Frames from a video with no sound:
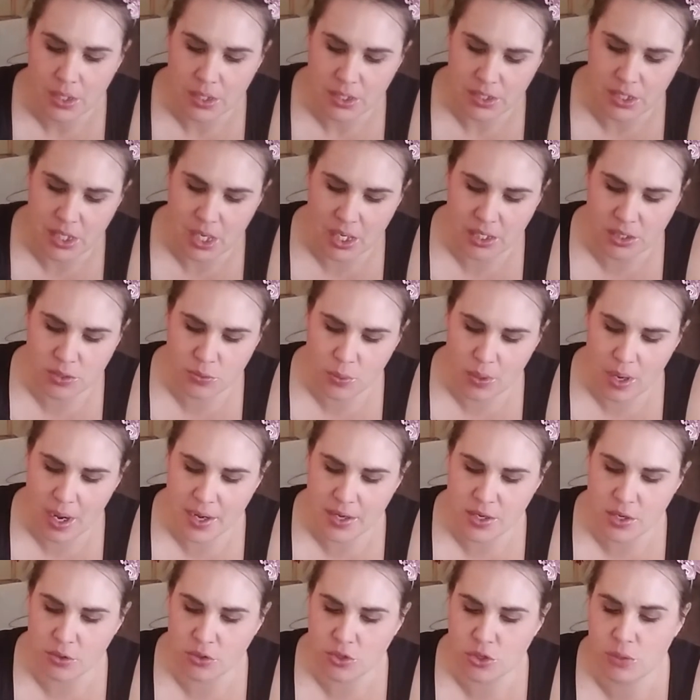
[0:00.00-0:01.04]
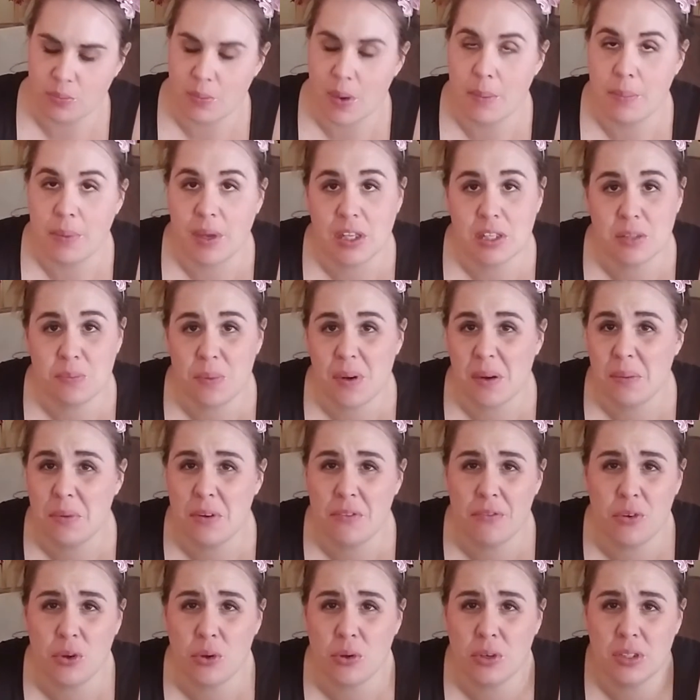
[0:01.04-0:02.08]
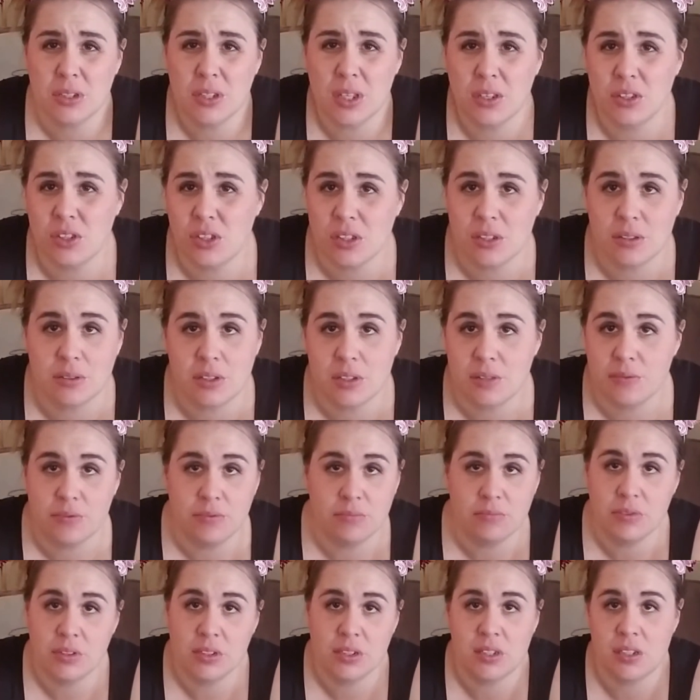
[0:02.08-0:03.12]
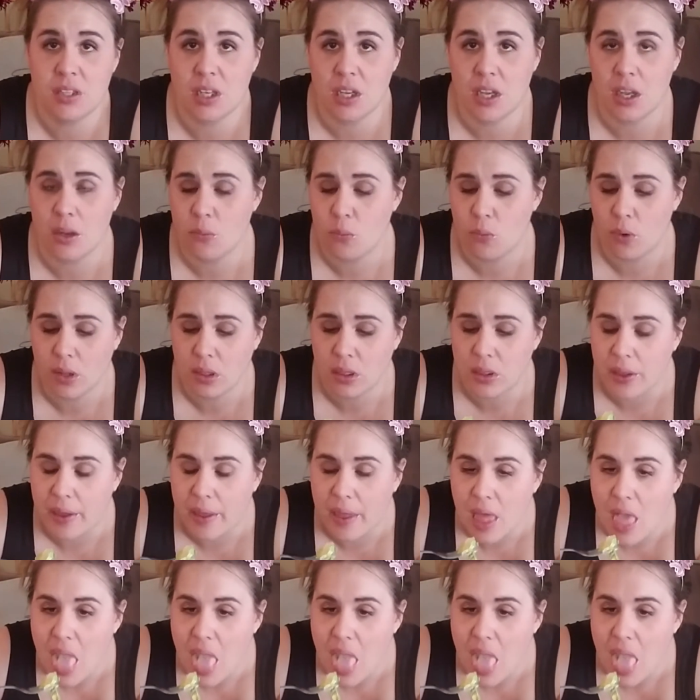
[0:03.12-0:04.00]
days where I don't do my best, but I'm going to focus on just sticking with it.